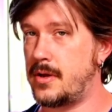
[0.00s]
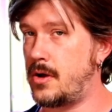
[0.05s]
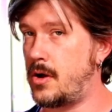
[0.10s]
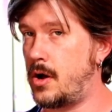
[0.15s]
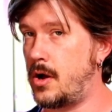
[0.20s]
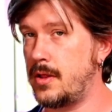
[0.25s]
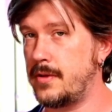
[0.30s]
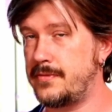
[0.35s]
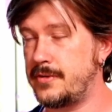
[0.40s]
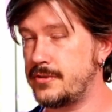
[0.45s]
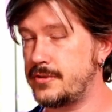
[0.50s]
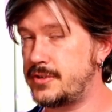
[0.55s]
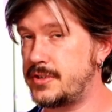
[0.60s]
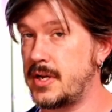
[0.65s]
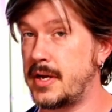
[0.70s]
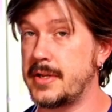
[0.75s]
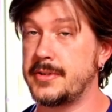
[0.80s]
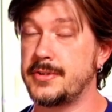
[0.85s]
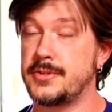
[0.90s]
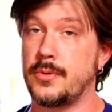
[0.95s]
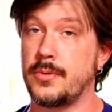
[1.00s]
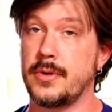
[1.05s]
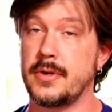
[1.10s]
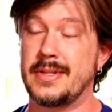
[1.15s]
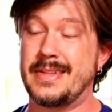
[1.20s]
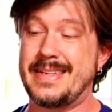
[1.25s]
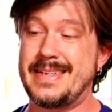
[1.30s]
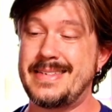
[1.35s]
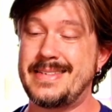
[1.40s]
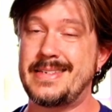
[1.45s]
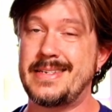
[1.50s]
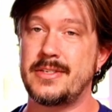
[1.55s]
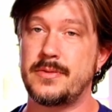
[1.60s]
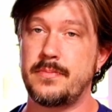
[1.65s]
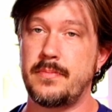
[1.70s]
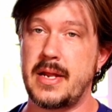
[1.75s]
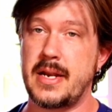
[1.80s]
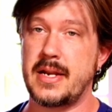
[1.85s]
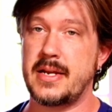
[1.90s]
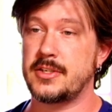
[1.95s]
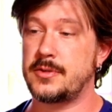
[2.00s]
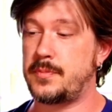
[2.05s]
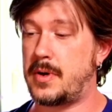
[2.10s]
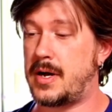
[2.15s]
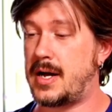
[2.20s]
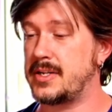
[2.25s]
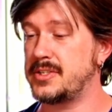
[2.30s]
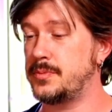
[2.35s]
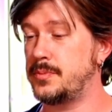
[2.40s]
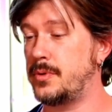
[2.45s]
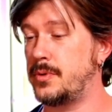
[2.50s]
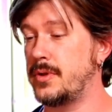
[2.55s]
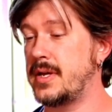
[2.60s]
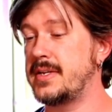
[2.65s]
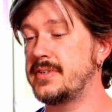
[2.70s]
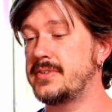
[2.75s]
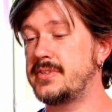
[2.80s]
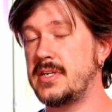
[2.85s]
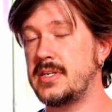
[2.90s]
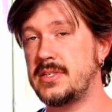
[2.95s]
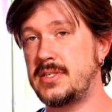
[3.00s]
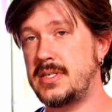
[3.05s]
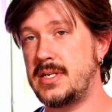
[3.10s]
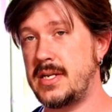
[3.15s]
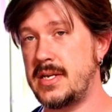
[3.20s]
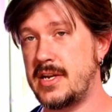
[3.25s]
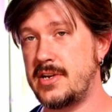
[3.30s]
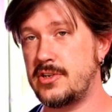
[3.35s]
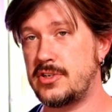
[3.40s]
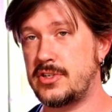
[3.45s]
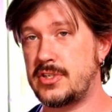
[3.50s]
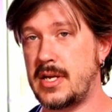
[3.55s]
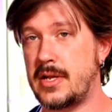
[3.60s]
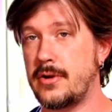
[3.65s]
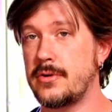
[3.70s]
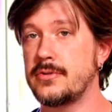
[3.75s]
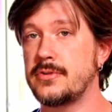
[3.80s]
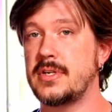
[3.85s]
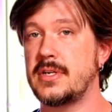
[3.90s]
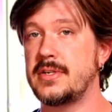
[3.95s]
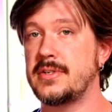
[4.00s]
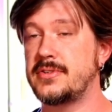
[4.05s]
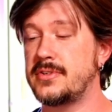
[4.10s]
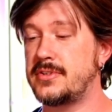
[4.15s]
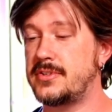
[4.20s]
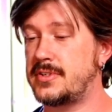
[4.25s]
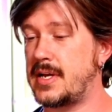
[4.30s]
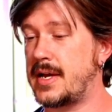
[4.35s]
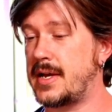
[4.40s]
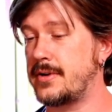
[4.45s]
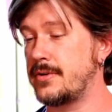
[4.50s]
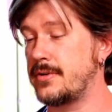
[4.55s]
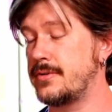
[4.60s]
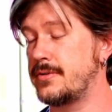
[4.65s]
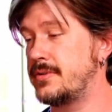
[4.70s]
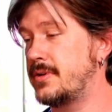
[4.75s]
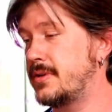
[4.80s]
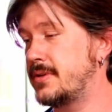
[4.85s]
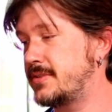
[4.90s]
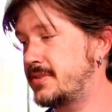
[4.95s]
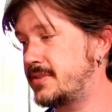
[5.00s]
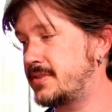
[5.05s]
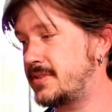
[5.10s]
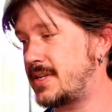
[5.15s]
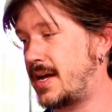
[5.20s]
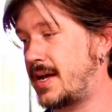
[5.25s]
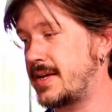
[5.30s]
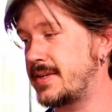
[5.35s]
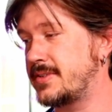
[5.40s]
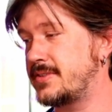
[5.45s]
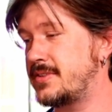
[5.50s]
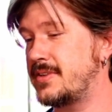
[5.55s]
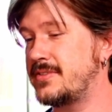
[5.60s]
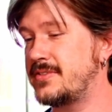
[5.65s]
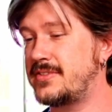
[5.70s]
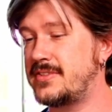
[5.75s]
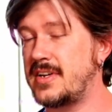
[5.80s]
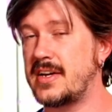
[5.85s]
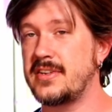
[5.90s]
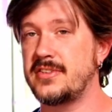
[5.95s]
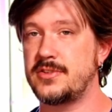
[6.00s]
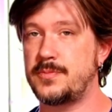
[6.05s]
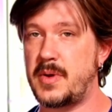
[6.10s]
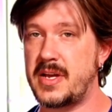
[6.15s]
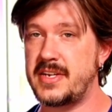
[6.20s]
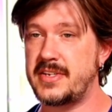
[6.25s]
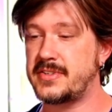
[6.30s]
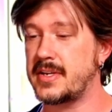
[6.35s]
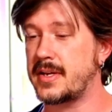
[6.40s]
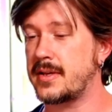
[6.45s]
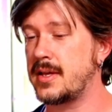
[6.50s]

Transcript: all of your studs, or at least as many as possible, and 16-inch centers is a standard sized stud spacing.